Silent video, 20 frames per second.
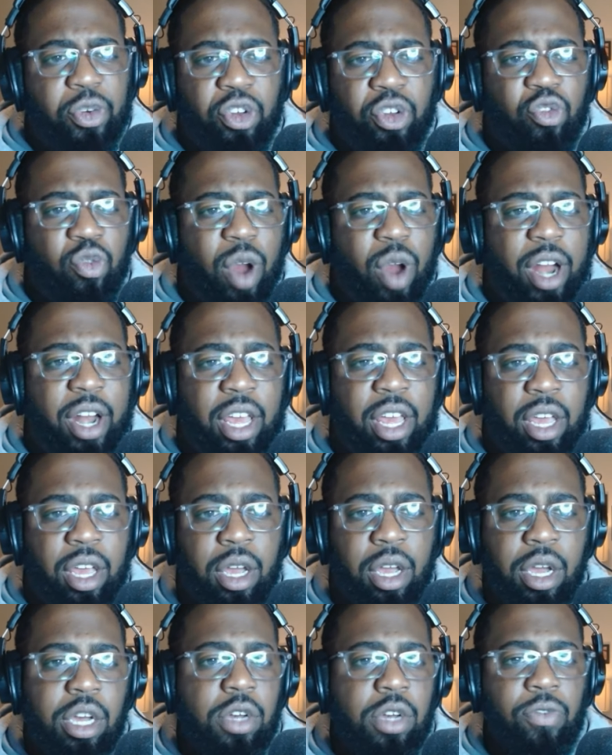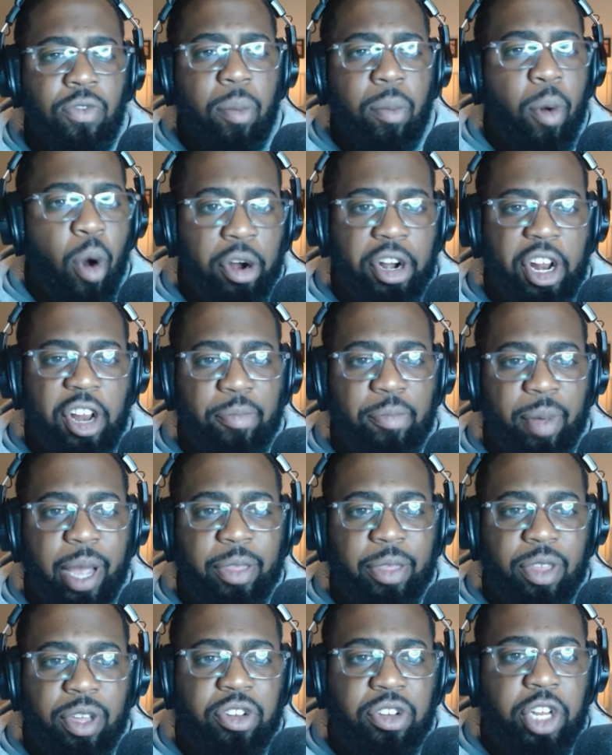is ready for more on his
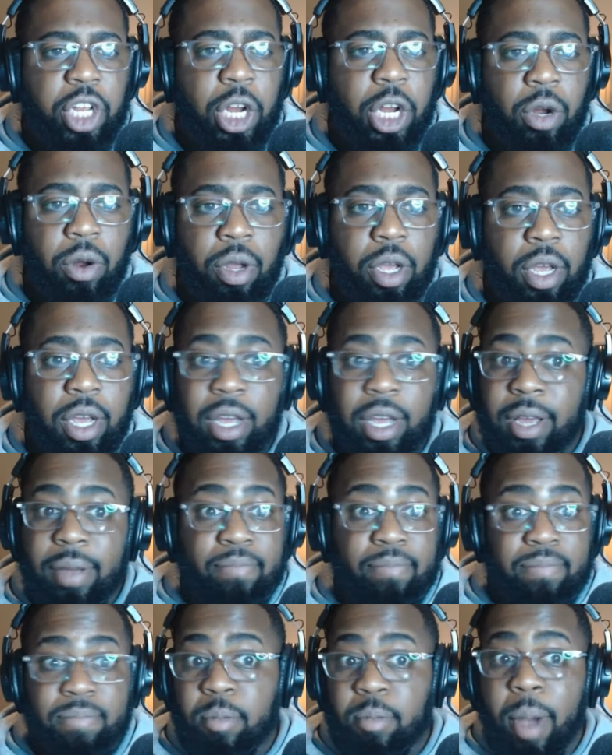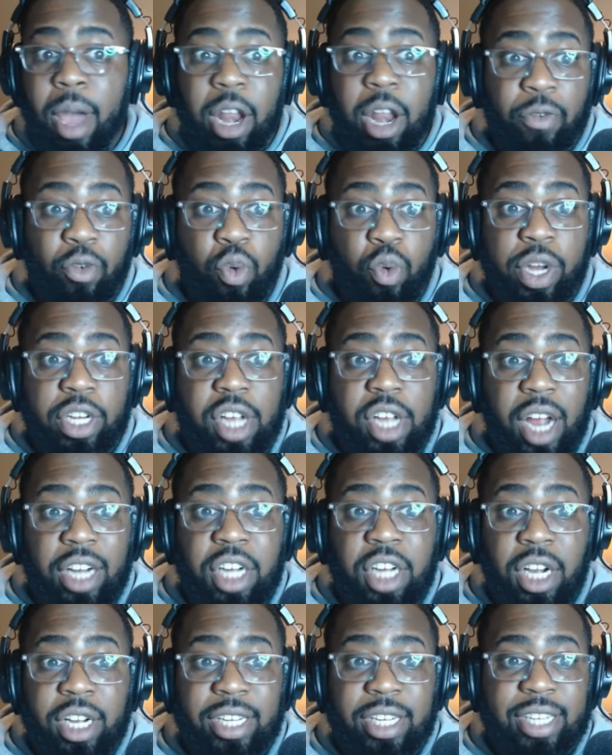plate this year. No matter if Quinshon
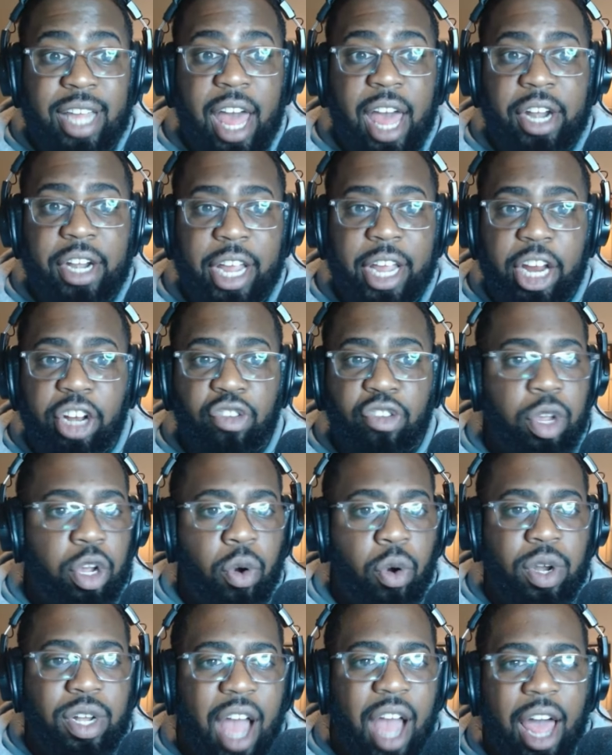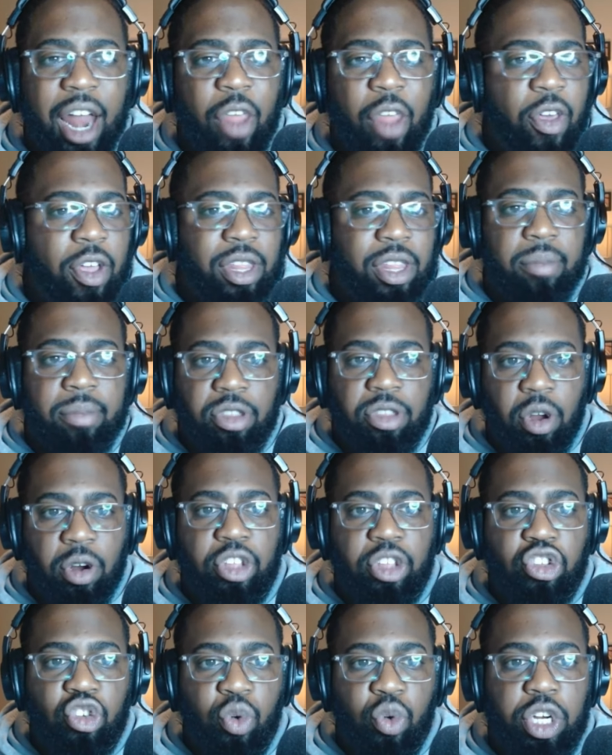Judkins had an injury or not, I think number
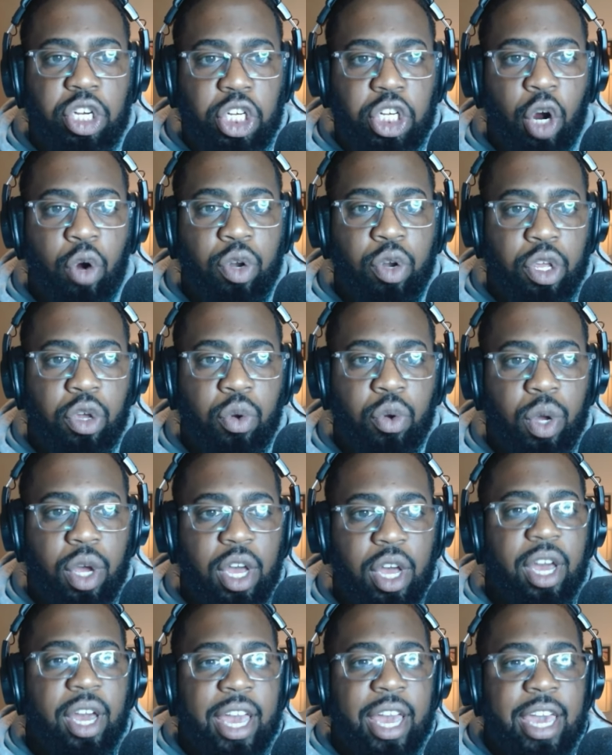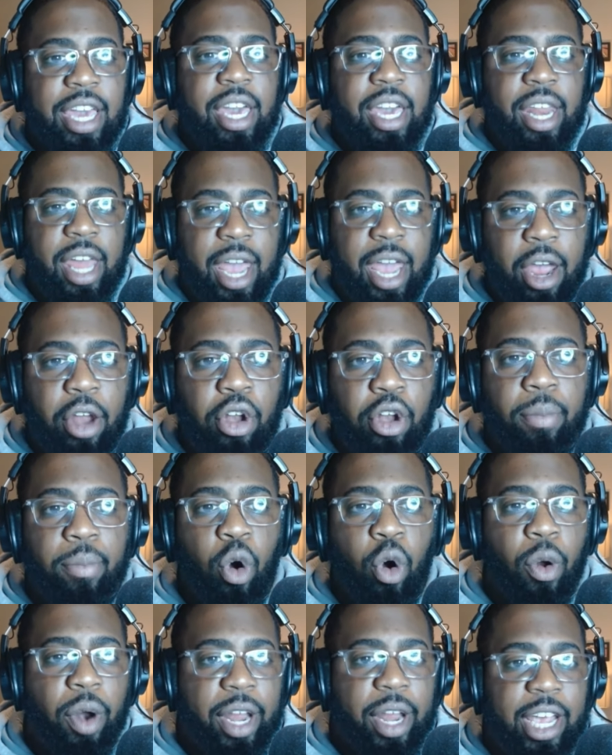32 has showed you he can handle
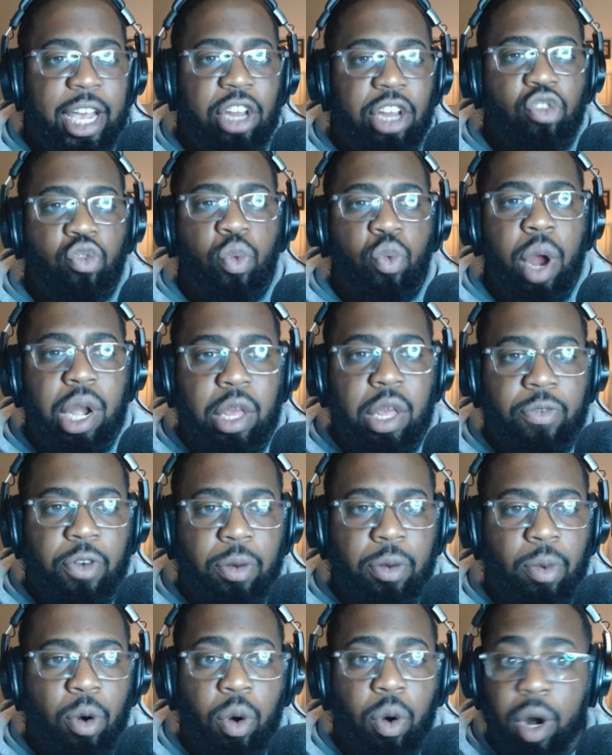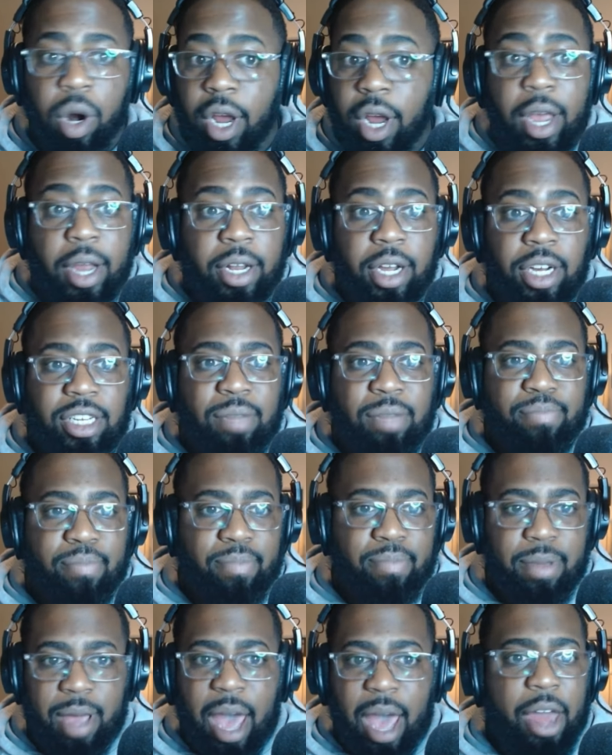more. He is ready for more.
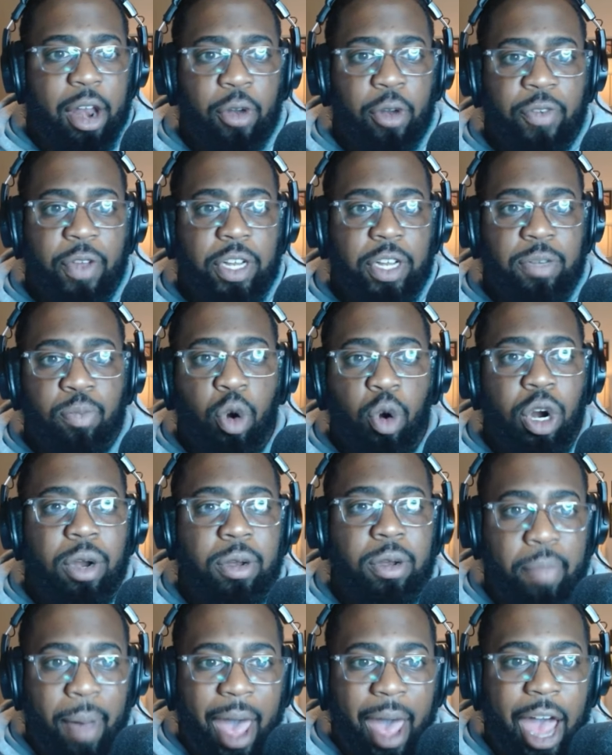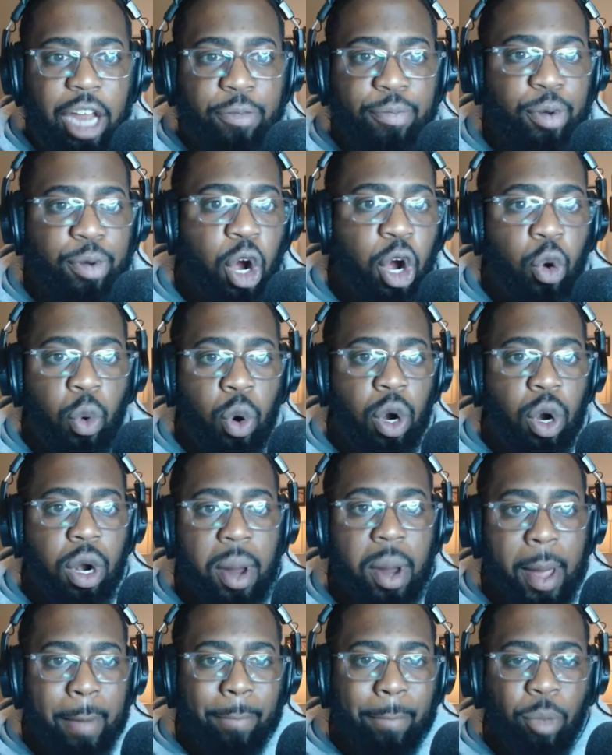Doesn't matter if it's more in pass pro or
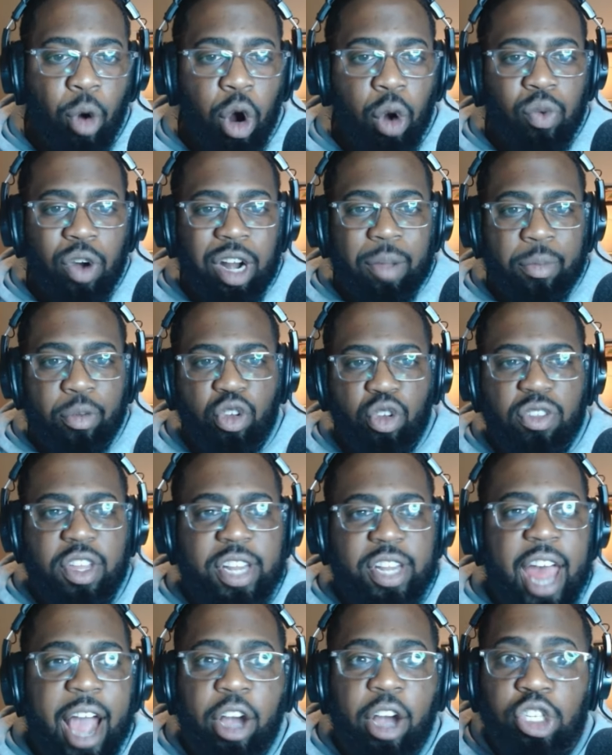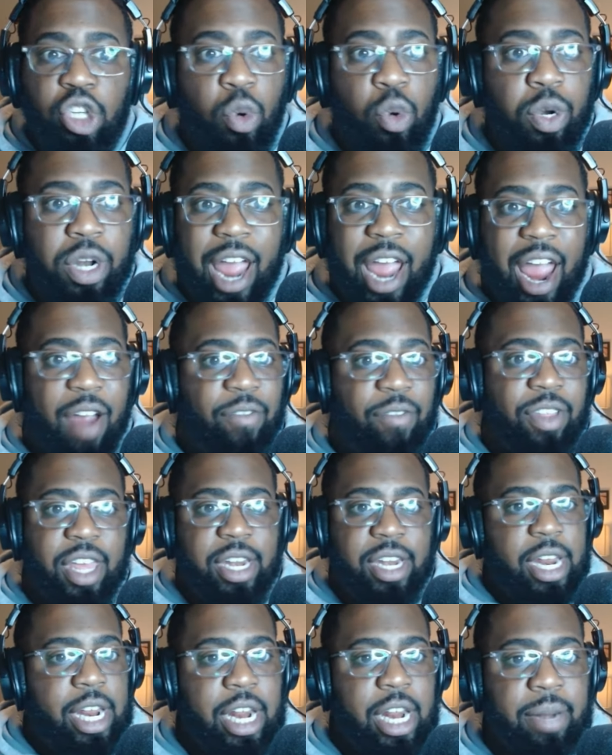more running between the tackles or whatever they
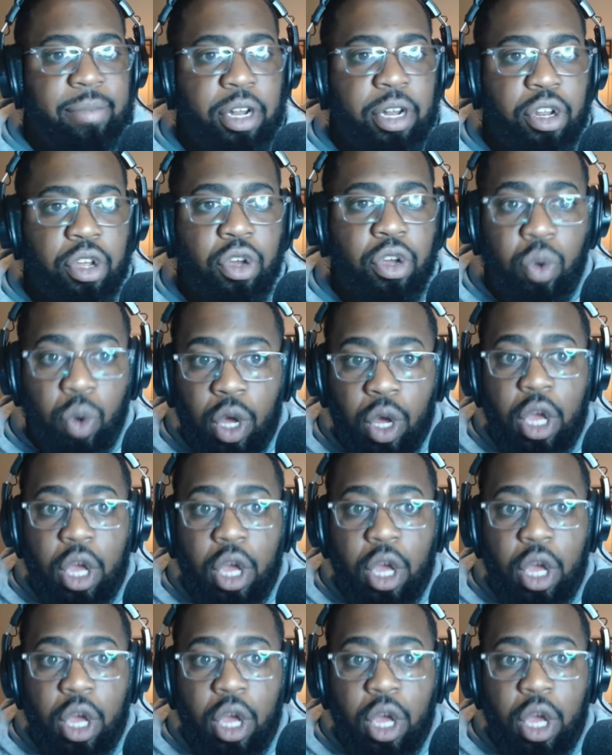need him to do.